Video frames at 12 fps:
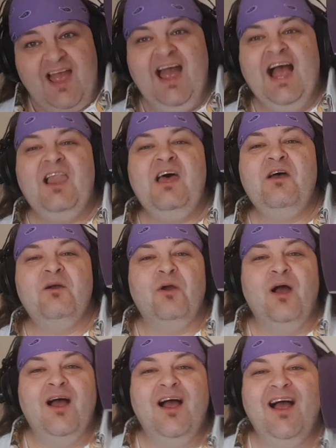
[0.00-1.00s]
Hello,
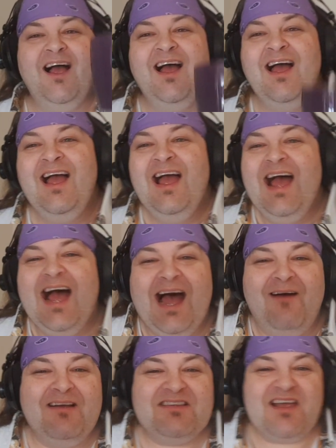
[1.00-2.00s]

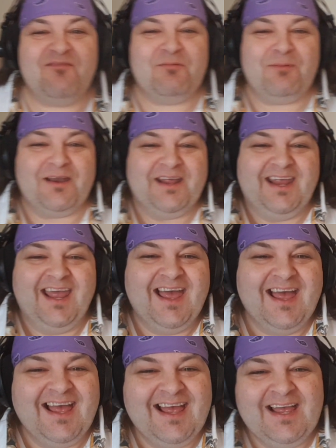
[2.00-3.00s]
how is everybody?
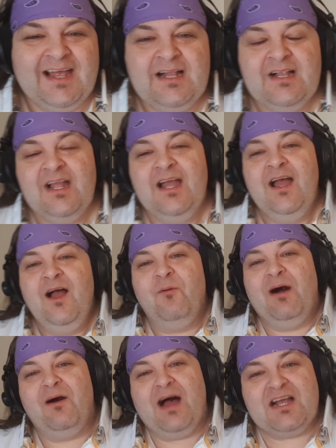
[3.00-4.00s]

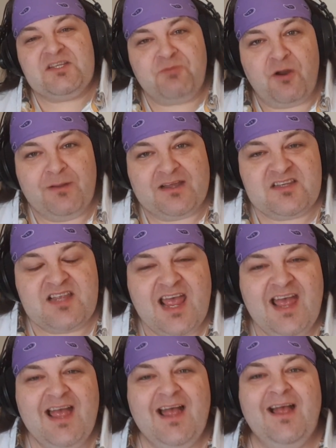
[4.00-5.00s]
Well, as promised,
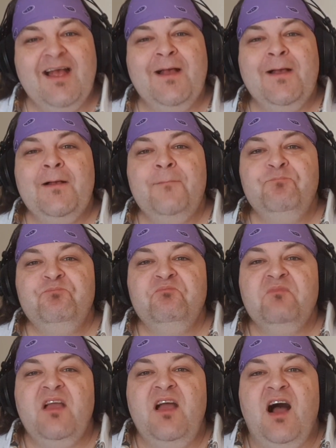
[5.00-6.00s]

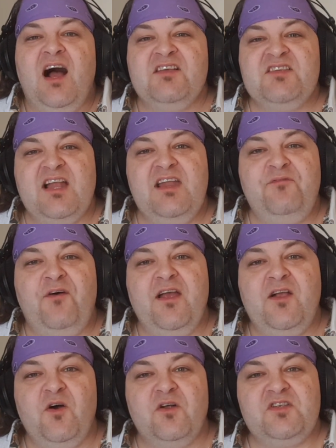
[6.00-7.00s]
I said if I
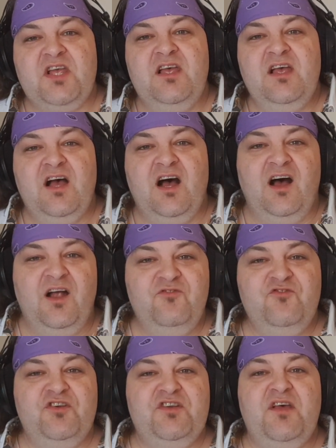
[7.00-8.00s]
got
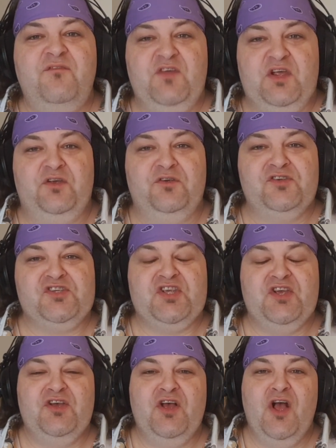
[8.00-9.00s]
100 views
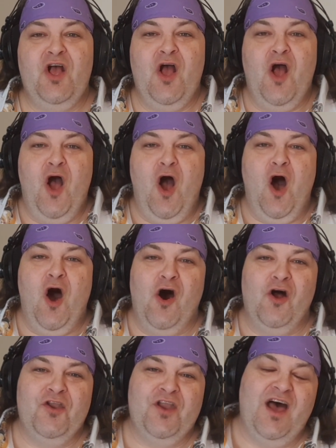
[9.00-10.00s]

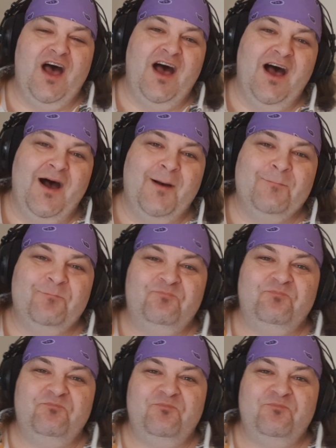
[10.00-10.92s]
on um,